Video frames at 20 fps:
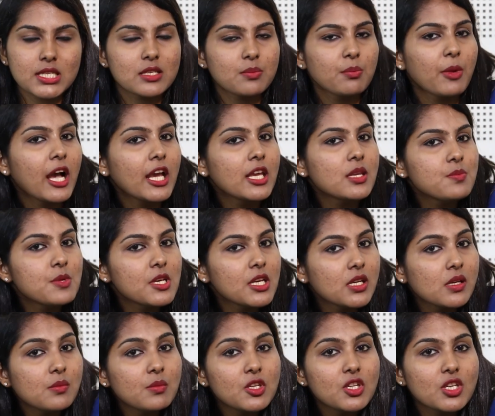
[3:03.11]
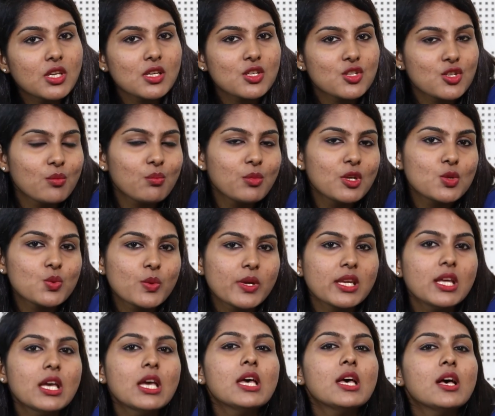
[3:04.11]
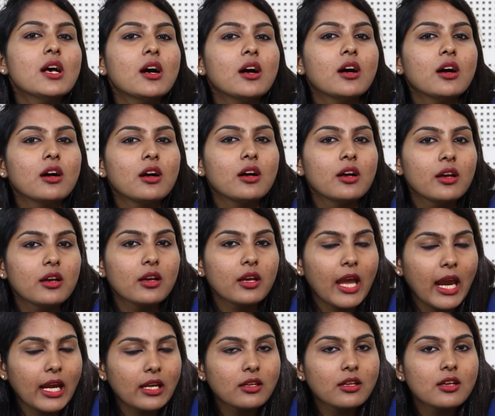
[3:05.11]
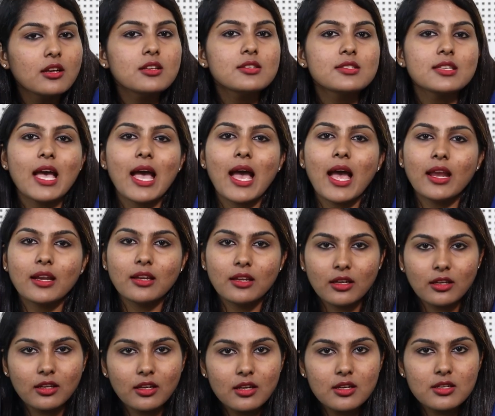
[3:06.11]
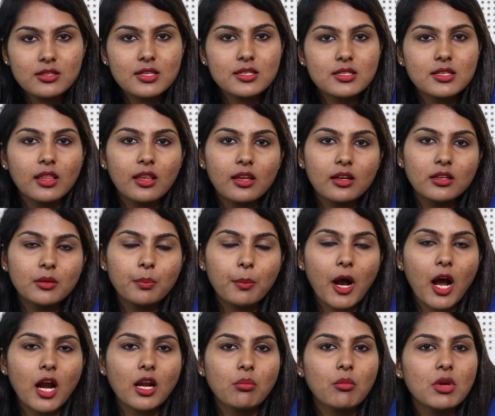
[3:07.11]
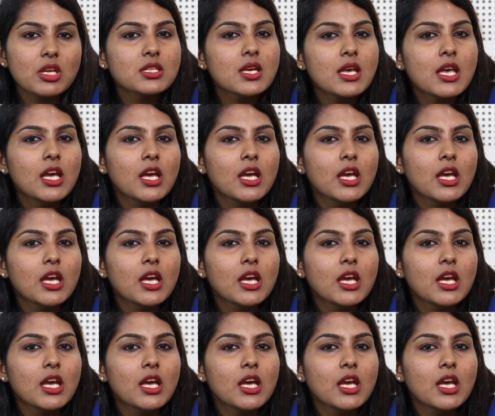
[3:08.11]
It might be a communication between head nurse and nurses in a department.